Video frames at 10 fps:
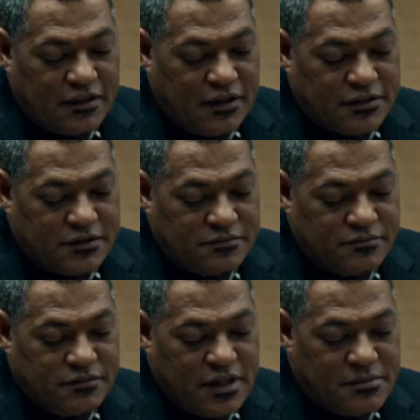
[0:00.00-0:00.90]
Doctor.
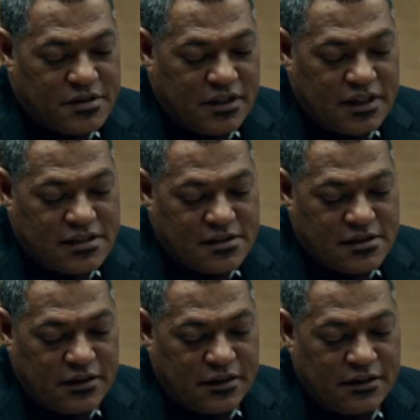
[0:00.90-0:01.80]
Perhaps a less
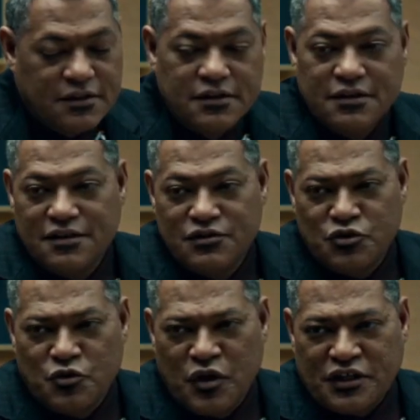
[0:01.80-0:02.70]
uh,
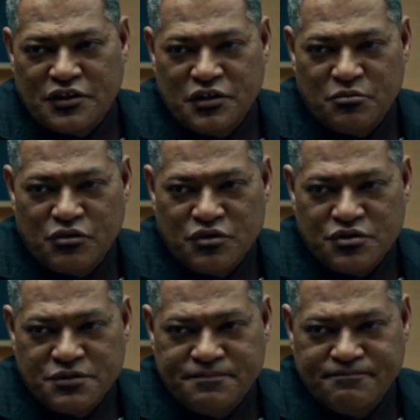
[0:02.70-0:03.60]
direct
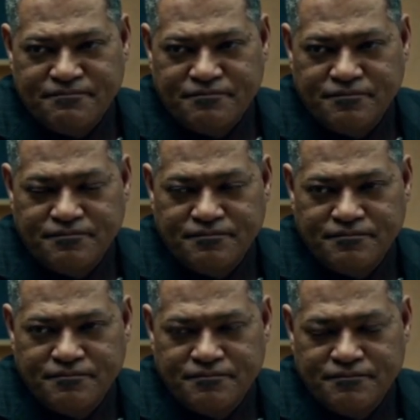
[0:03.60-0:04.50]
approach.
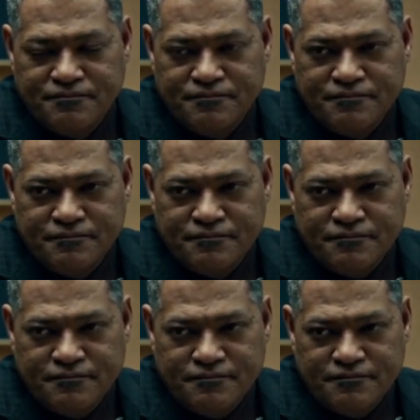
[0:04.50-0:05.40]
What he
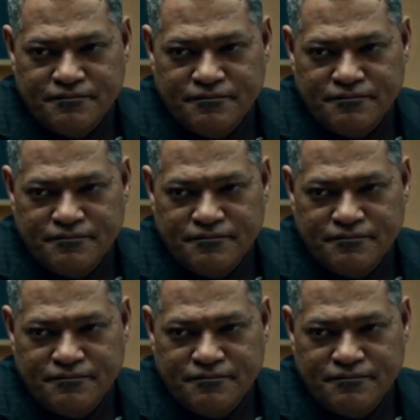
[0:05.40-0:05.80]
has is